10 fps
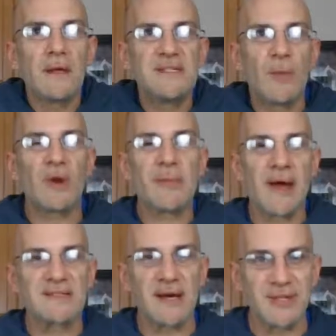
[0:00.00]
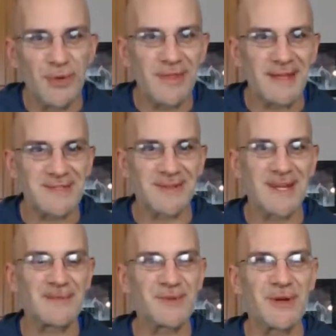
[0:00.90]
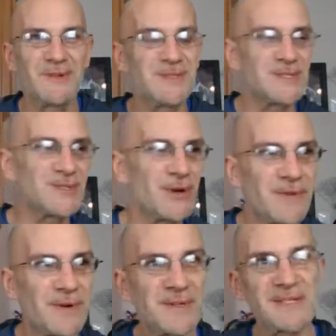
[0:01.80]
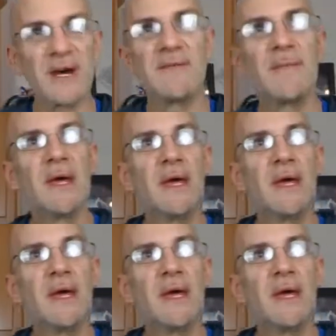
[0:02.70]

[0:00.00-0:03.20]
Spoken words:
because he wanted to be outside doing things all the time, so he's a surfer and stuff.